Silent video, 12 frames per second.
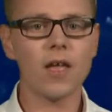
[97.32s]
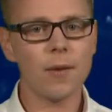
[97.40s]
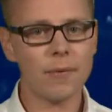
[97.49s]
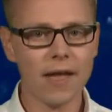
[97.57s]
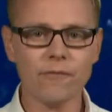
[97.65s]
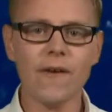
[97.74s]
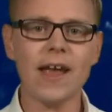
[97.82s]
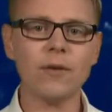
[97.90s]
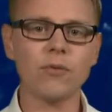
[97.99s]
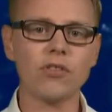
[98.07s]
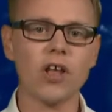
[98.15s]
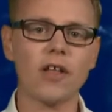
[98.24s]
But that rain
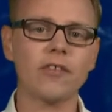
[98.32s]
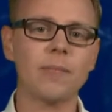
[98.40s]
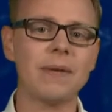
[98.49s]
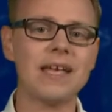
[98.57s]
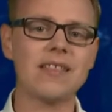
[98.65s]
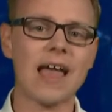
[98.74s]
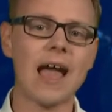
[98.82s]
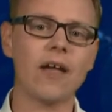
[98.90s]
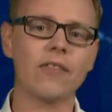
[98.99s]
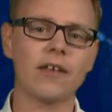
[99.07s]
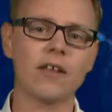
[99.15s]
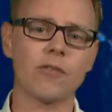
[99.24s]
will start to peter
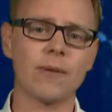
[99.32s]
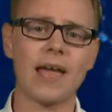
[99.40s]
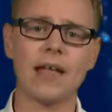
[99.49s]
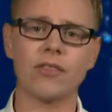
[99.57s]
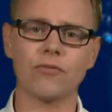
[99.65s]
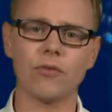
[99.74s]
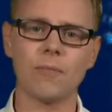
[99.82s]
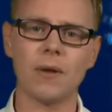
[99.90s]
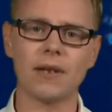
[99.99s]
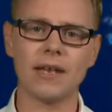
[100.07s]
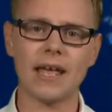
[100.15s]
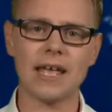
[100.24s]
out then as we head through
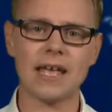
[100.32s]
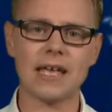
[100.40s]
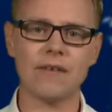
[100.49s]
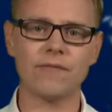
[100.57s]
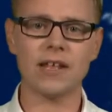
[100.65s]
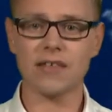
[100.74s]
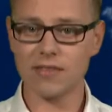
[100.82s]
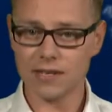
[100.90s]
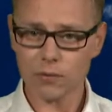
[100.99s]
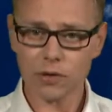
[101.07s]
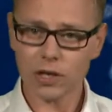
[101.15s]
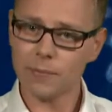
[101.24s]
Monday evening.
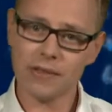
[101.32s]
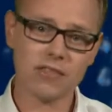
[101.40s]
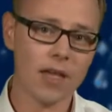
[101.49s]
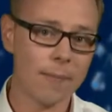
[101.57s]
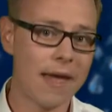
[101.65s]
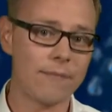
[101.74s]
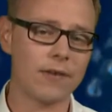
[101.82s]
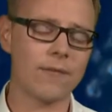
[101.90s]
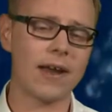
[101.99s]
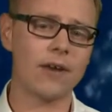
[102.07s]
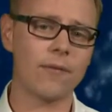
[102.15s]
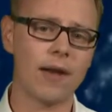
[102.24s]
Still going to be some heavy
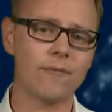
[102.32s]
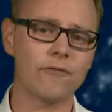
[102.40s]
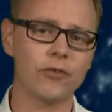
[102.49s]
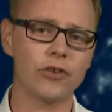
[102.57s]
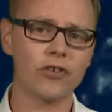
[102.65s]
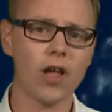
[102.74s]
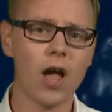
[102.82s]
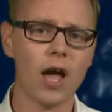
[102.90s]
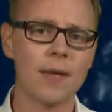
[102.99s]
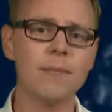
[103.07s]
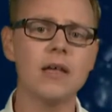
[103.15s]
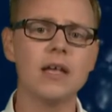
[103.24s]
rain around for a
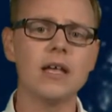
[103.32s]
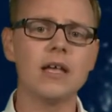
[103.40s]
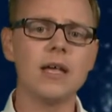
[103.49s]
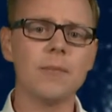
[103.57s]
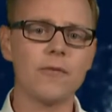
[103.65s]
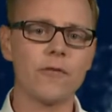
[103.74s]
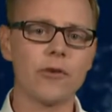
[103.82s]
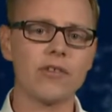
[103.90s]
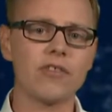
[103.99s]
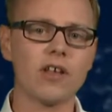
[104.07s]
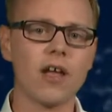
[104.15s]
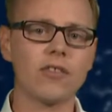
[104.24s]
time before
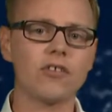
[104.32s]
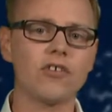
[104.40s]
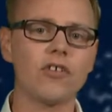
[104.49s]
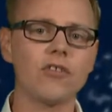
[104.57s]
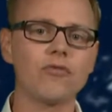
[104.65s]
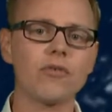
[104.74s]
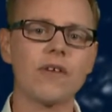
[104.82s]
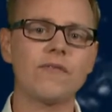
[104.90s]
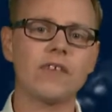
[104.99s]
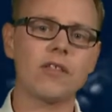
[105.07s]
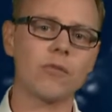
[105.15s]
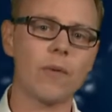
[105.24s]
it starts to just
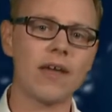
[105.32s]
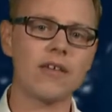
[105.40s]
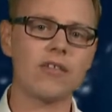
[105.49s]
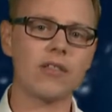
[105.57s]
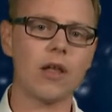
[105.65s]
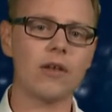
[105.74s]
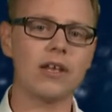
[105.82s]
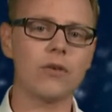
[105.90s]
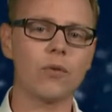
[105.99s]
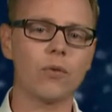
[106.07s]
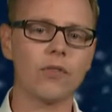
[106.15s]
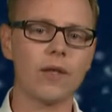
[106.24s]
drift its way slowly
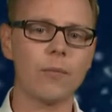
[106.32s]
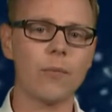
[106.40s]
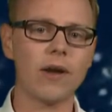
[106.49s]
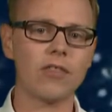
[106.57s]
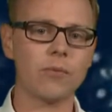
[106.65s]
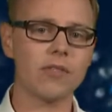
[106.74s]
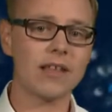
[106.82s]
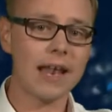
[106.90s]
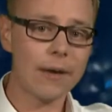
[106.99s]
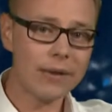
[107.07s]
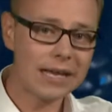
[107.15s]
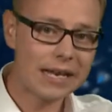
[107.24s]
north and westwards,
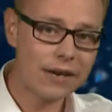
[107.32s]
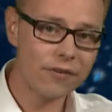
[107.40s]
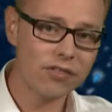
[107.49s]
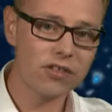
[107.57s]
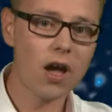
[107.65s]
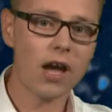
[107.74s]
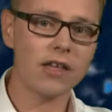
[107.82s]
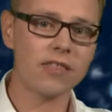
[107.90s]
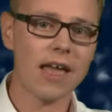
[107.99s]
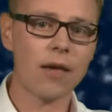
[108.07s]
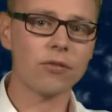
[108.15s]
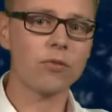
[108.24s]
allowing clearer
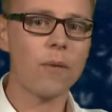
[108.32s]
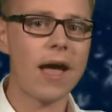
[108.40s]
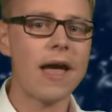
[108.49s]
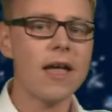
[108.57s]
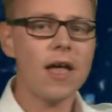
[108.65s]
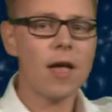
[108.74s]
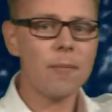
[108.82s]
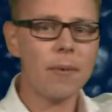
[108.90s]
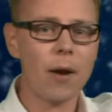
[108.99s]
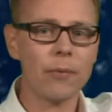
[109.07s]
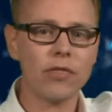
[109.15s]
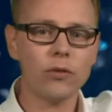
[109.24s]
skies elsewhere.
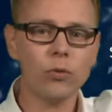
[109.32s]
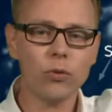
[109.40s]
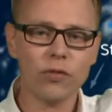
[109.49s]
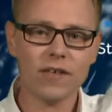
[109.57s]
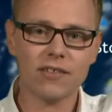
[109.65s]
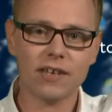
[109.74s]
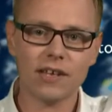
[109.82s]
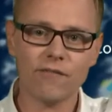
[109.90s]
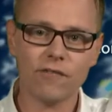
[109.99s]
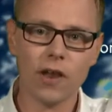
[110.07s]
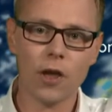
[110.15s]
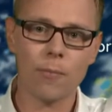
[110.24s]
But with a northeasterly
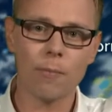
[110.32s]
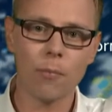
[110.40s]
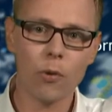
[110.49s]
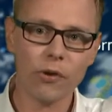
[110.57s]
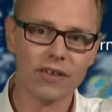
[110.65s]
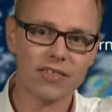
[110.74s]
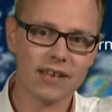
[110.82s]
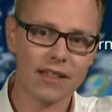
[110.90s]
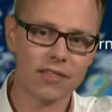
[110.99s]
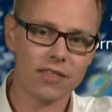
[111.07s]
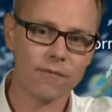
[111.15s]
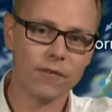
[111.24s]
flow, more
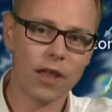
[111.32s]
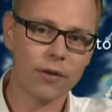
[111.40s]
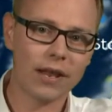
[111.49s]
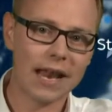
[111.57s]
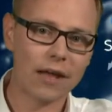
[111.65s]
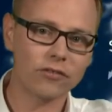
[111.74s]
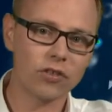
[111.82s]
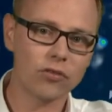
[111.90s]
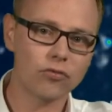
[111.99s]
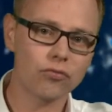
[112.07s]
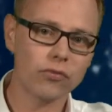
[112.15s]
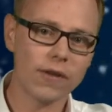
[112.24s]
extensive low cloud
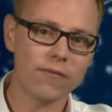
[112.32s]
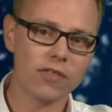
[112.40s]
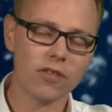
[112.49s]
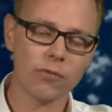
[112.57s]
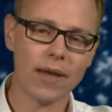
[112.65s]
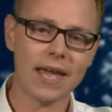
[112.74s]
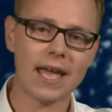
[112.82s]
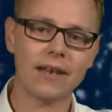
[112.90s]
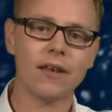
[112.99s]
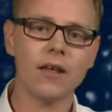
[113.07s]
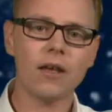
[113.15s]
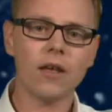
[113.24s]
just drifts its way
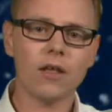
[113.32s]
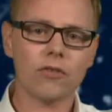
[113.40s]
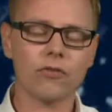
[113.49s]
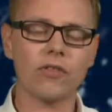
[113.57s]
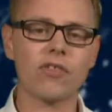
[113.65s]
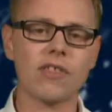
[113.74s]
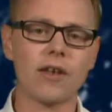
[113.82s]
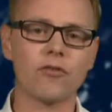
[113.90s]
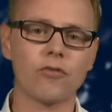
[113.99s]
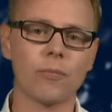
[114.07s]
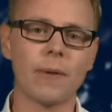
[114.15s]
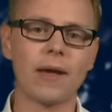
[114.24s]
in through the
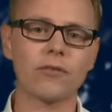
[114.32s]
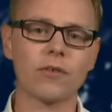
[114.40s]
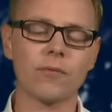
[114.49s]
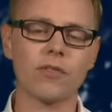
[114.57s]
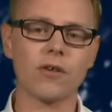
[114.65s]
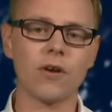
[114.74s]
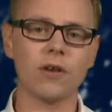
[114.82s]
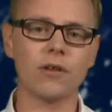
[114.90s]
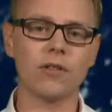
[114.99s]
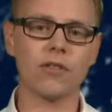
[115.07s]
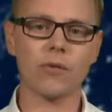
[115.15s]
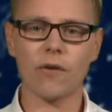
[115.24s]
central belt of
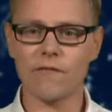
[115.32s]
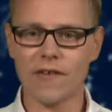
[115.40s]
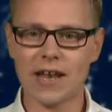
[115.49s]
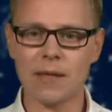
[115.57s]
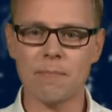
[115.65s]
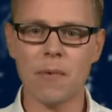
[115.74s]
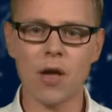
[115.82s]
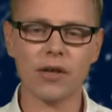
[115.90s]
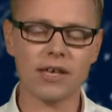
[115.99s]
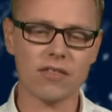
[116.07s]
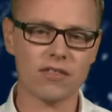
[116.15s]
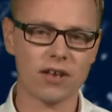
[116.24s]
Scotland. So a fairly
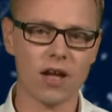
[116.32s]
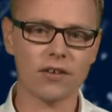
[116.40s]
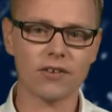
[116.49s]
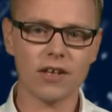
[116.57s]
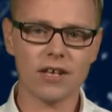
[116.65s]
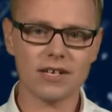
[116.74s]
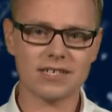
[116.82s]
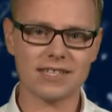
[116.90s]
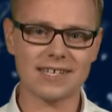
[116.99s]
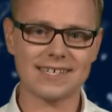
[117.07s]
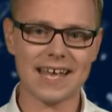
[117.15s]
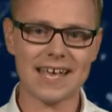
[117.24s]
murky start to
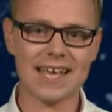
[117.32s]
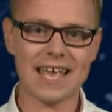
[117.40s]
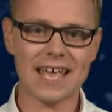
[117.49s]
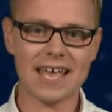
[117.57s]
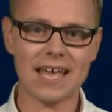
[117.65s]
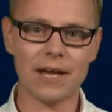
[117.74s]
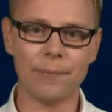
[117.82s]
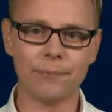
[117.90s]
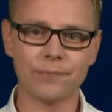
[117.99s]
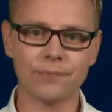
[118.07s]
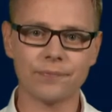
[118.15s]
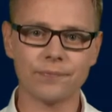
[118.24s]
the day here.
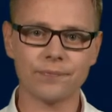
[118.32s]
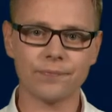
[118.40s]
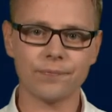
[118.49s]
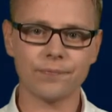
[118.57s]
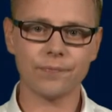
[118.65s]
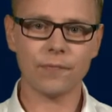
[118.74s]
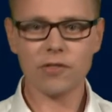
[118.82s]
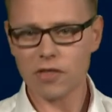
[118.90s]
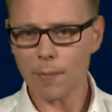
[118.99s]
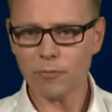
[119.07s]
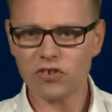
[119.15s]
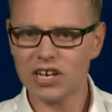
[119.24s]

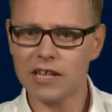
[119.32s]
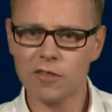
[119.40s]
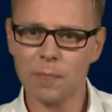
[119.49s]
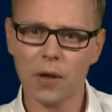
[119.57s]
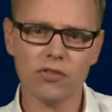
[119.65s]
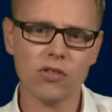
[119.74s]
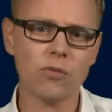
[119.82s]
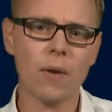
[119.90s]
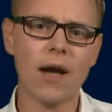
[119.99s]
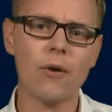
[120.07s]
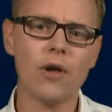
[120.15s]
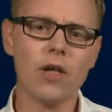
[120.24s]
Some chilly spots as
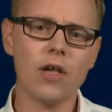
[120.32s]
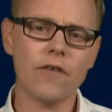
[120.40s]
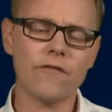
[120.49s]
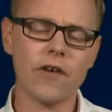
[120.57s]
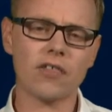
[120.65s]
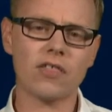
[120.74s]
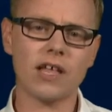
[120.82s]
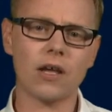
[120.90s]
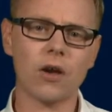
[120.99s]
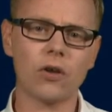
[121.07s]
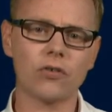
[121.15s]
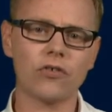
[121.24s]
well, first
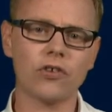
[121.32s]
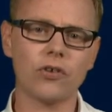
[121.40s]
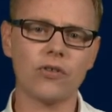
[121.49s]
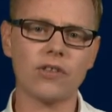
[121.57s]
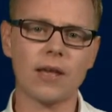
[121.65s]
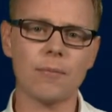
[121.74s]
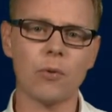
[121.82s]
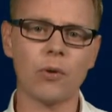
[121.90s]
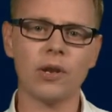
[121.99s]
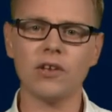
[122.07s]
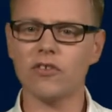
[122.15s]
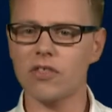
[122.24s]
thing on Tuesday
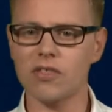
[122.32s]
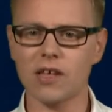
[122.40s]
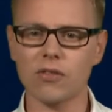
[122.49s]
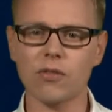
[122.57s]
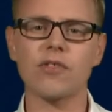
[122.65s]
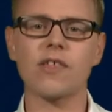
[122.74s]
morning, just 6 or